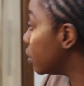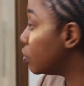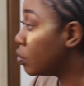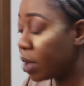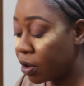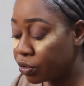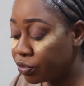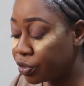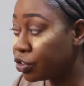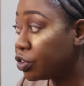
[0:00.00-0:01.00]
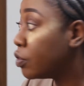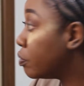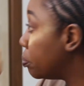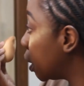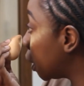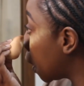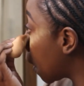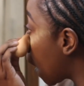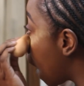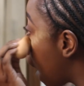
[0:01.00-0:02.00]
And do my own version of baking.